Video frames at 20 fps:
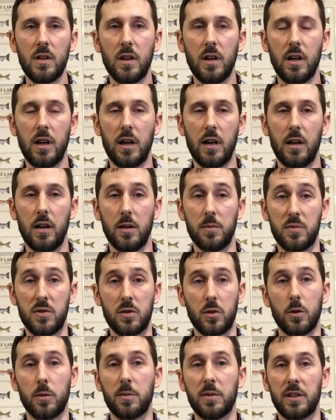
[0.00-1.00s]

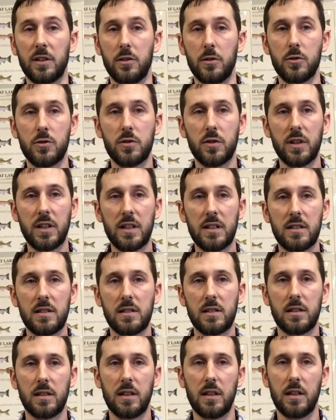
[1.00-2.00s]
absorbing
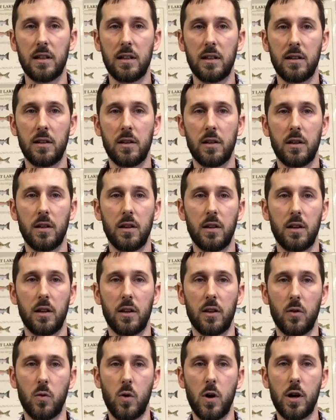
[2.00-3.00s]
nutrients in
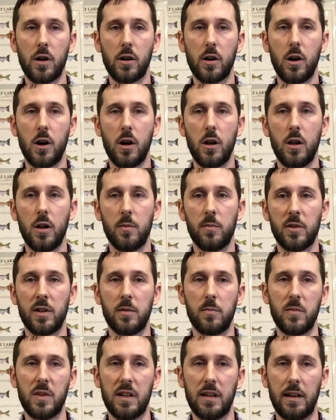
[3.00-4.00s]
the water column
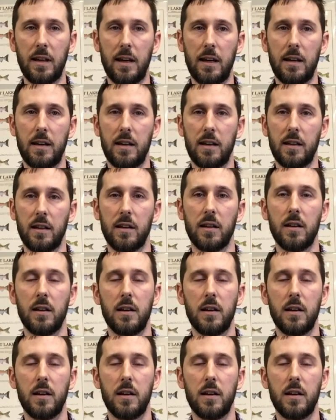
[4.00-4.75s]
and mitigating